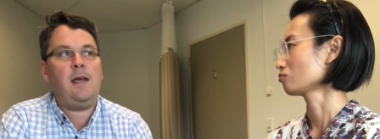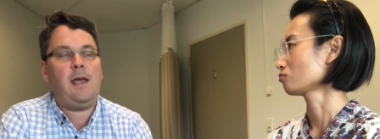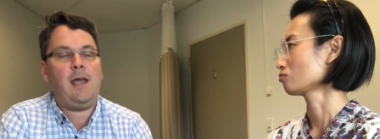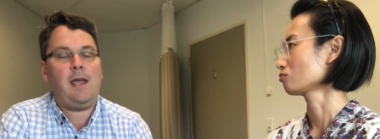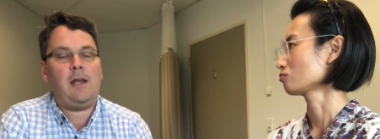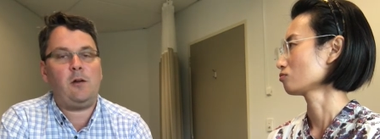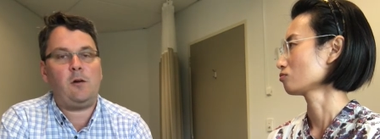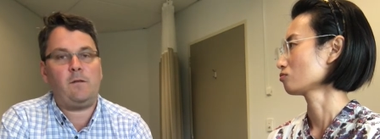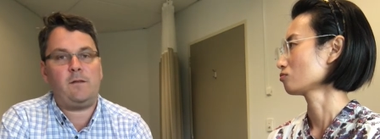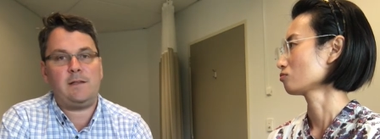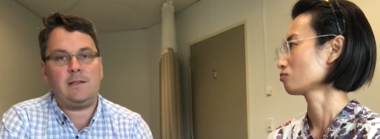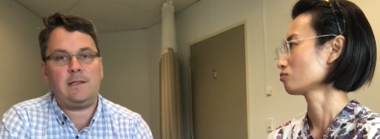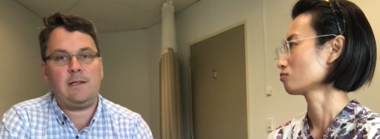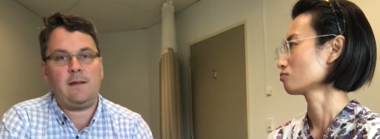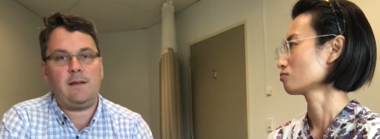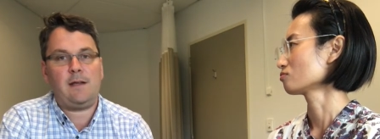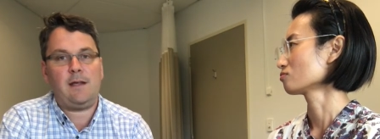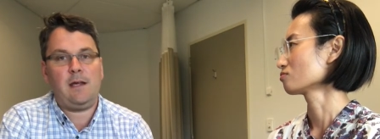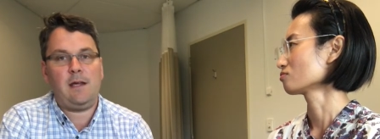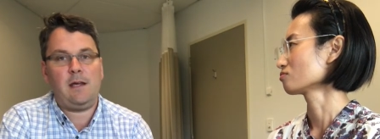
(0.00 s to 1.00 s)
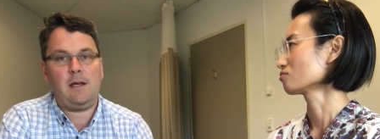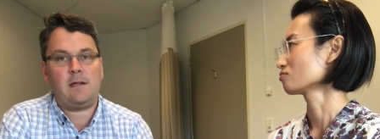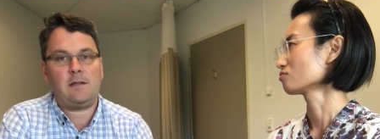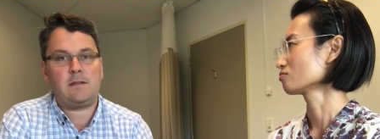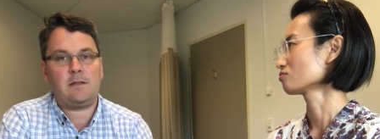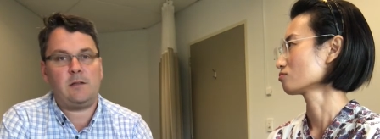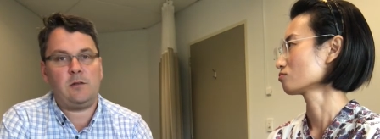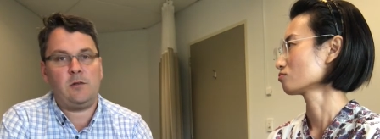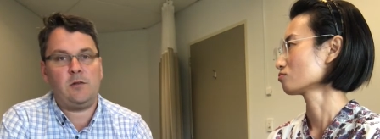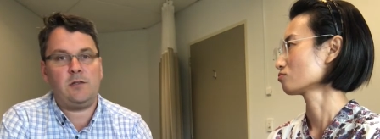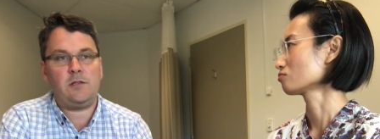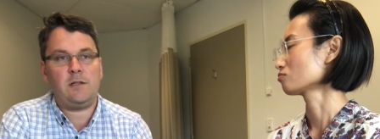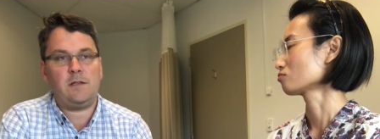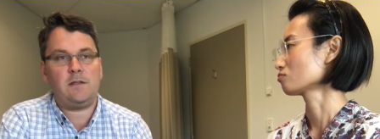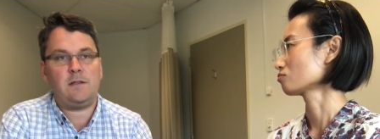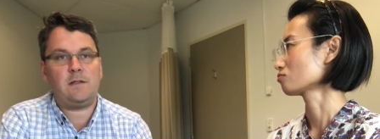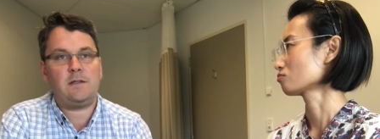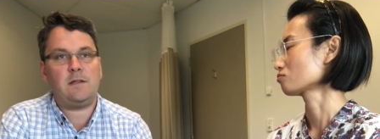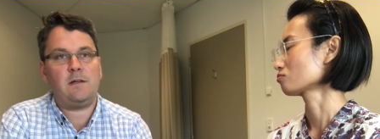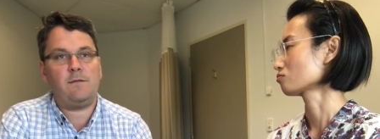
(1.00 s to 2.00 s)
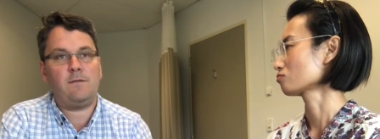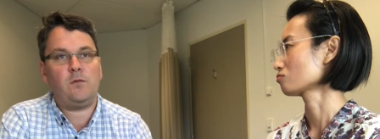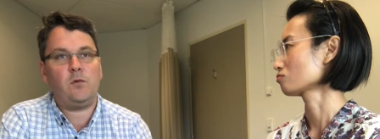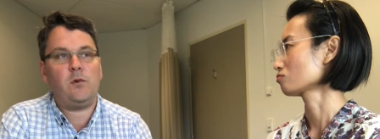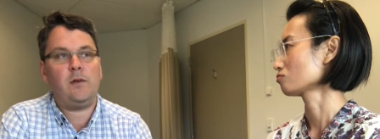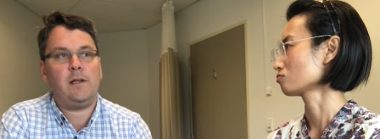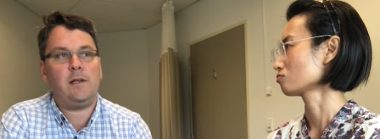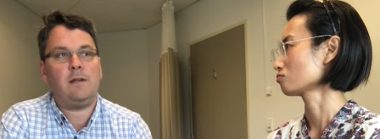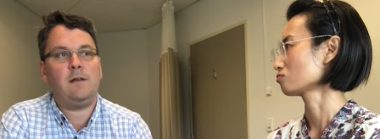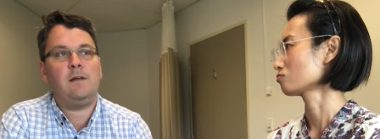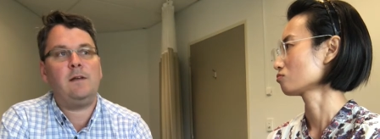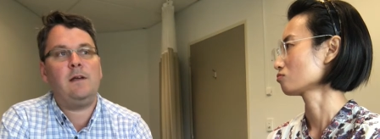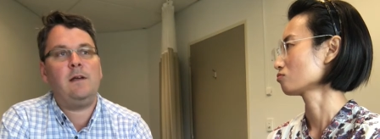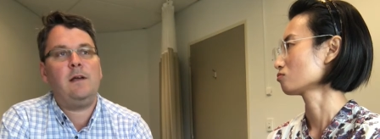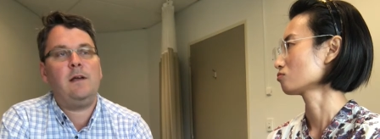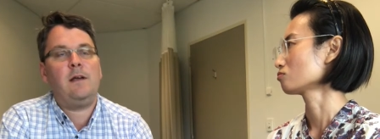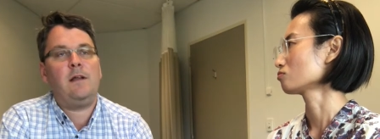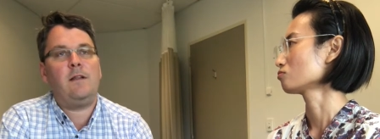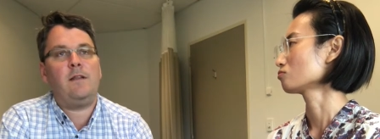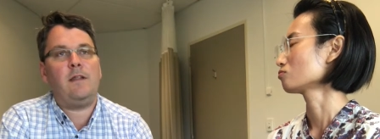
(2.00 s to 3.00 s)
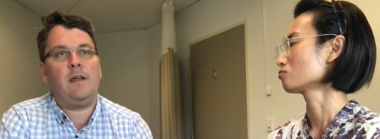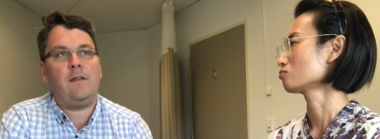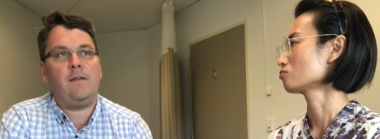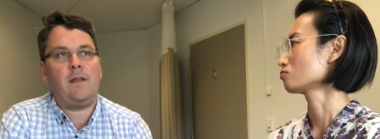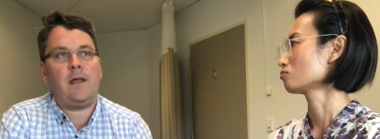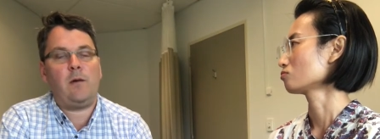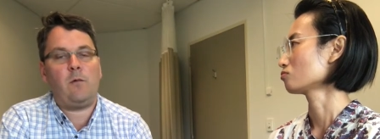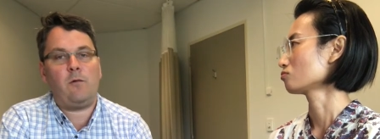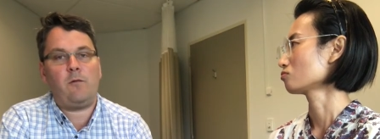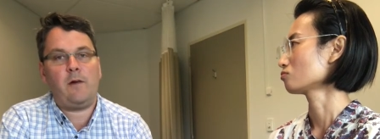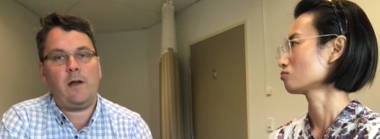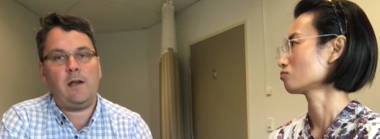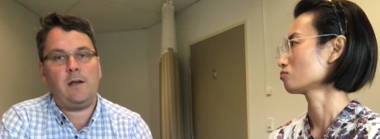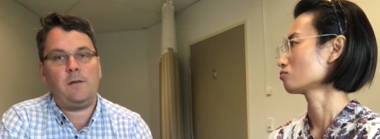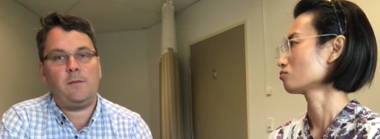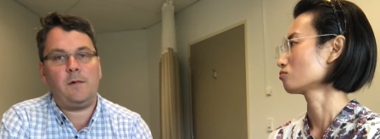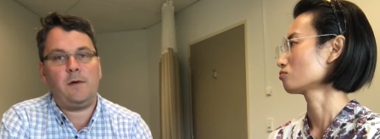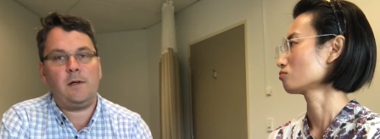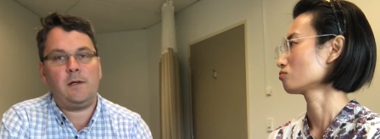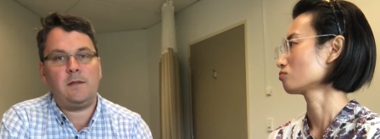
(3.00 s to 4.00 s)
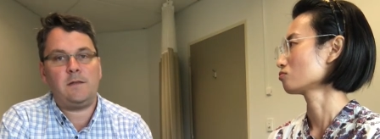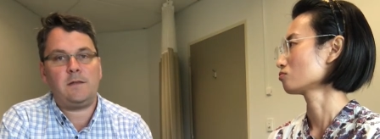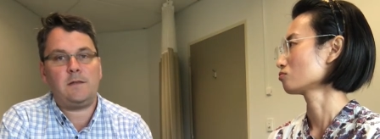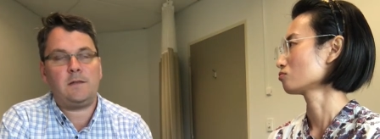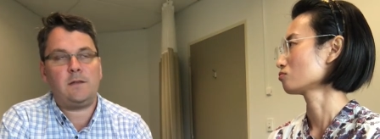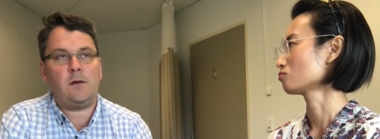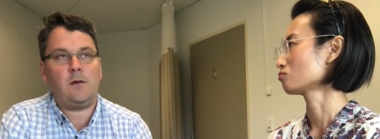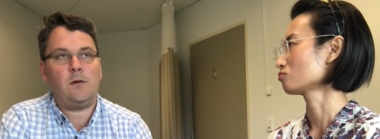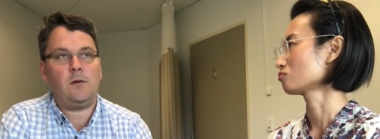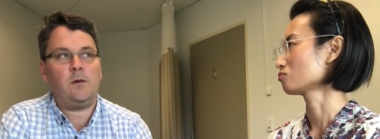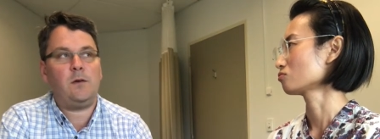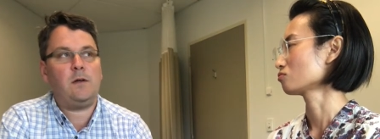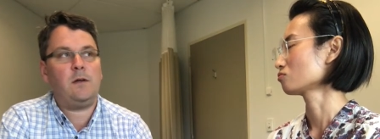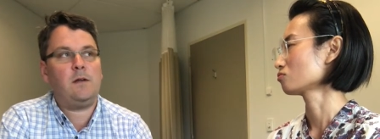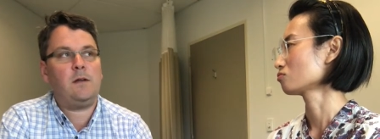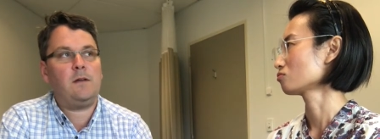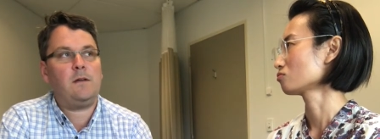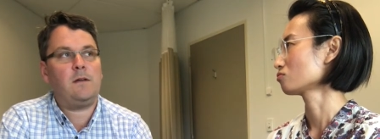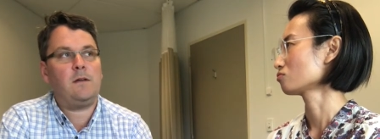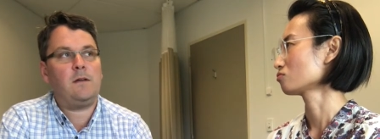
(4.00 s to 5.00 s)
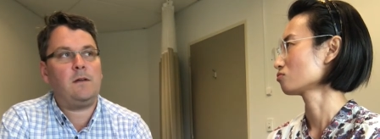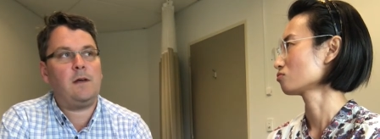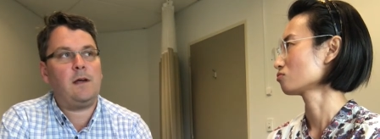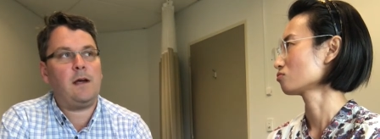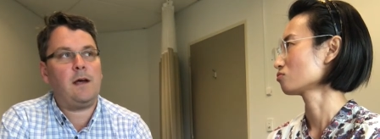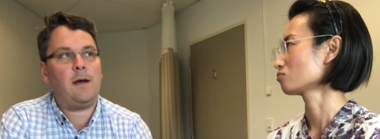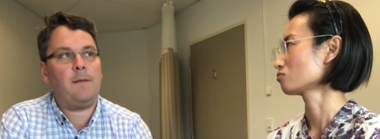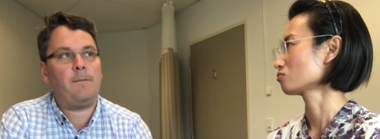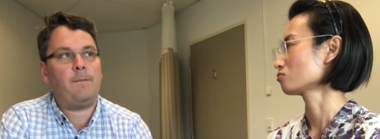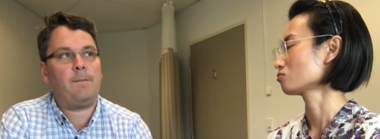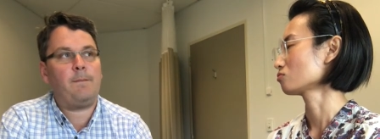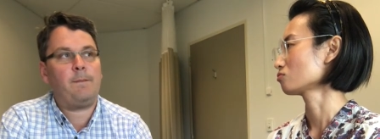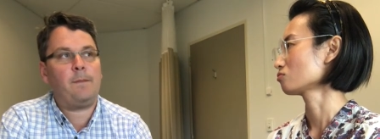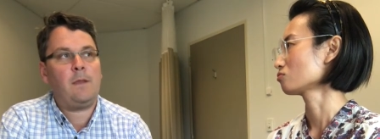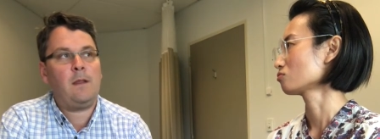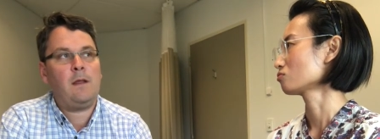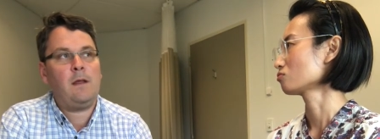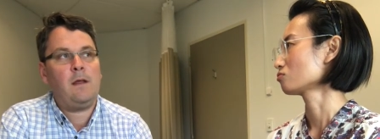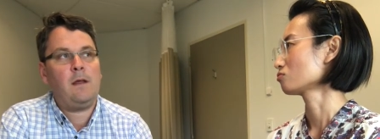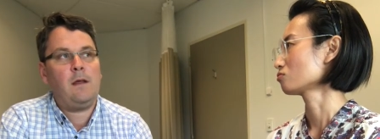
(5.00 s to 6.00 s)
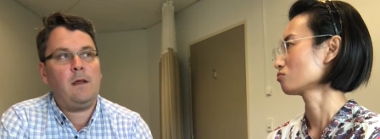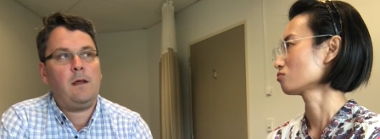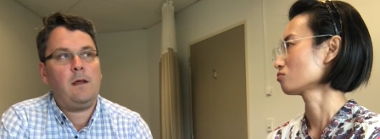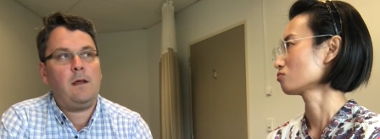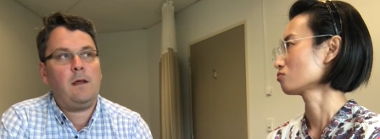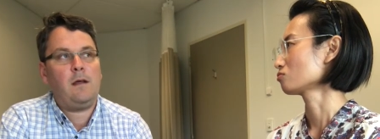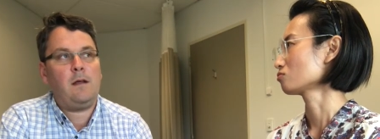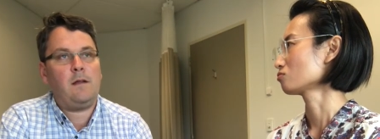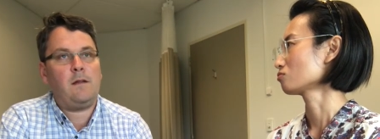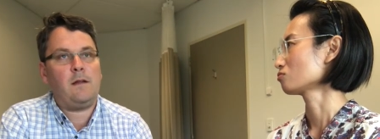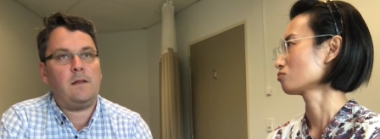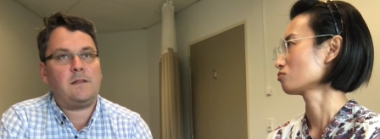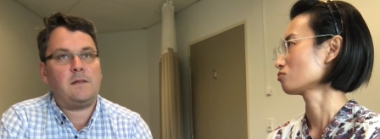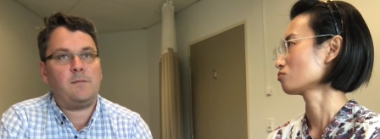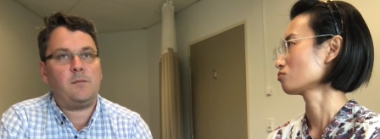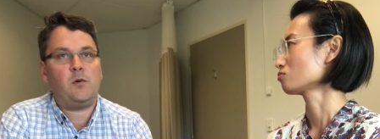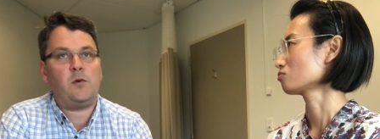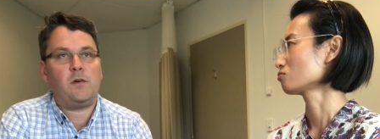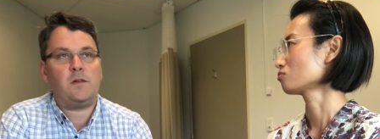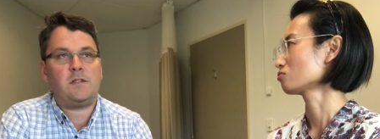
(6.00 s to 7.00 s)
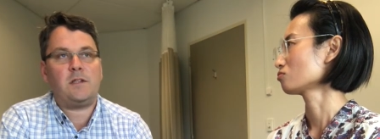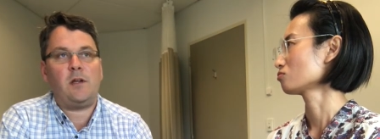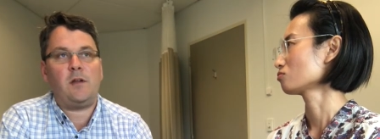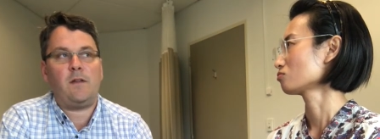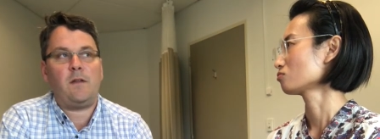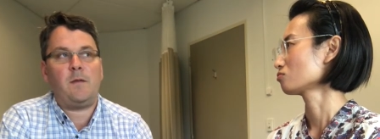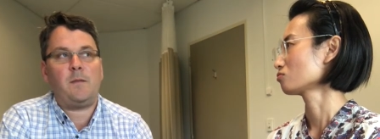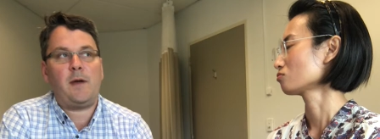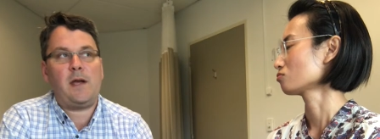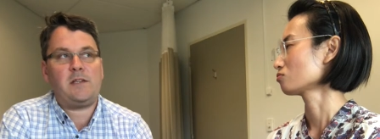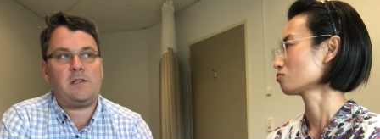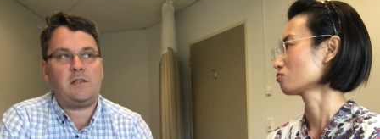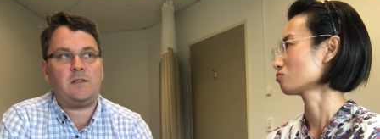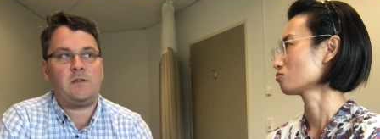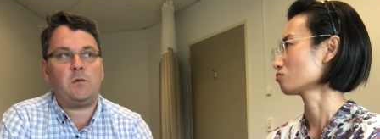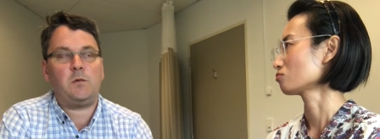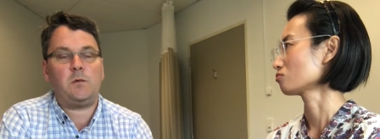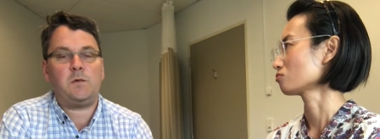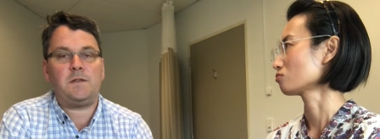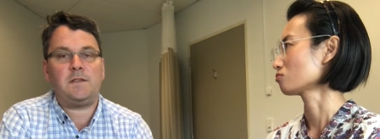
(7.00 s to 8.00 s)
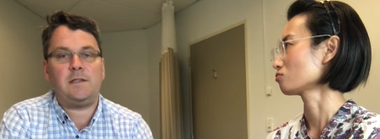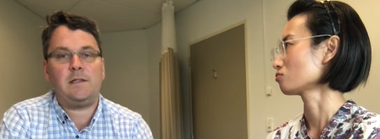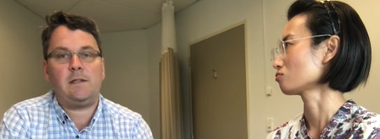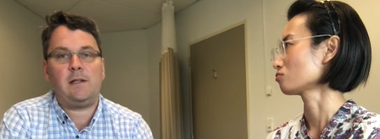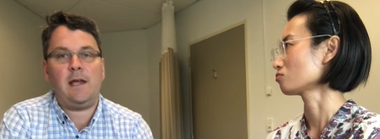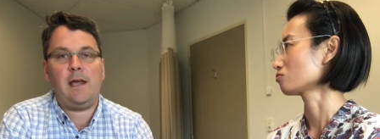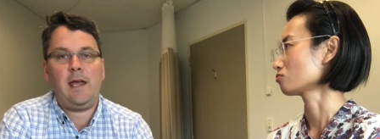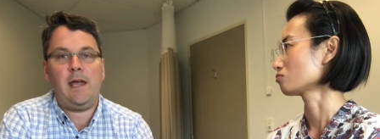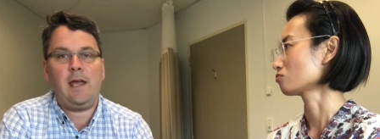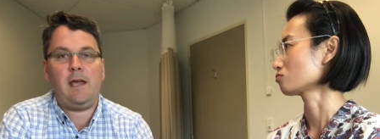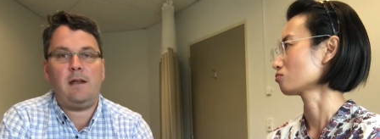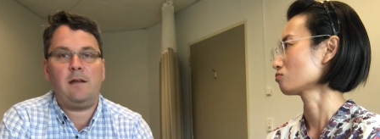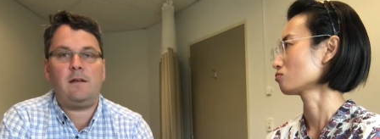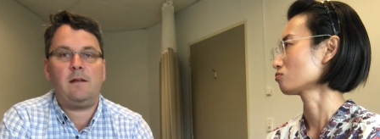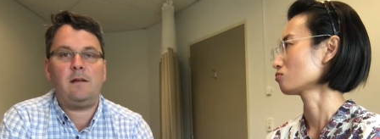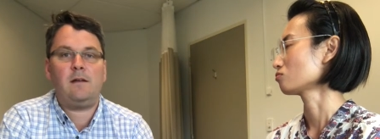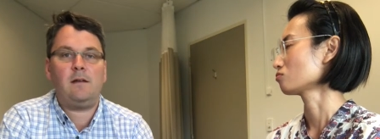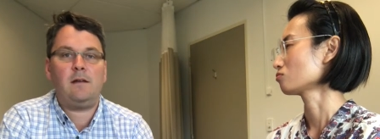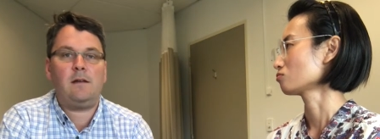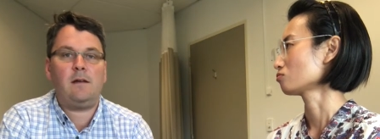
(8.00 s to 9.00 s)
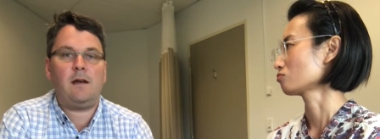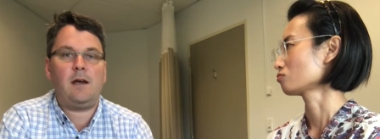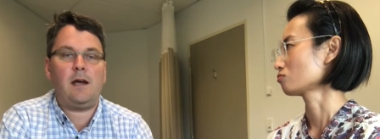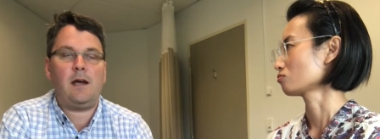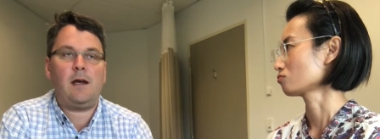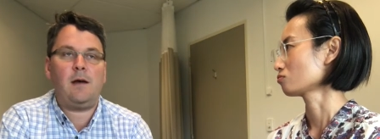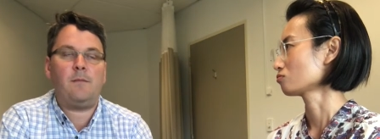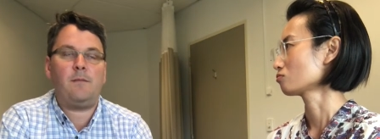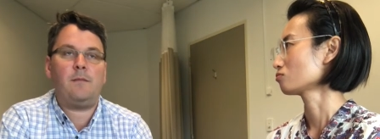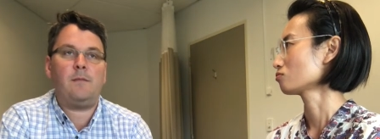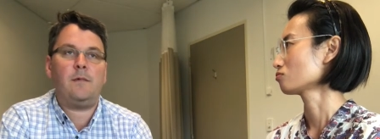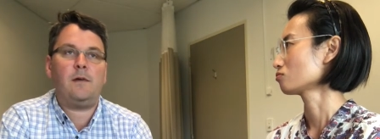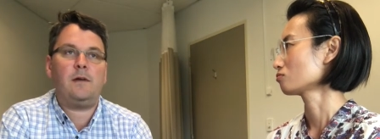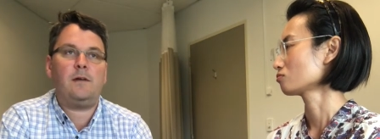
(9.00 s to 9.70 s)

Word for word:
Speaker 1: and obviously the key exclusions avoided, then they were randomized. So um, it's important to know that the patients all still had um,